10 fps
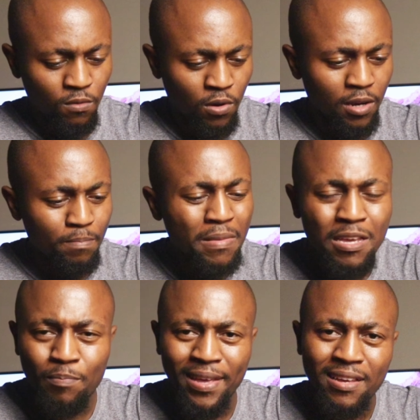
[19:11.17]
will
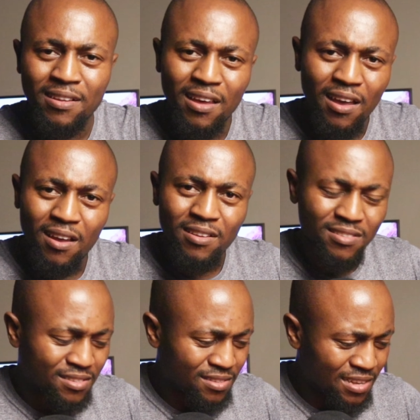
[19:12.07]
me being
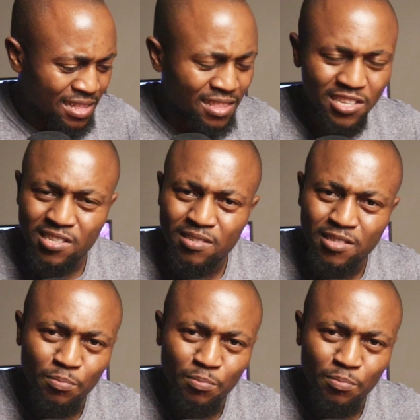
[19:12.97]
in this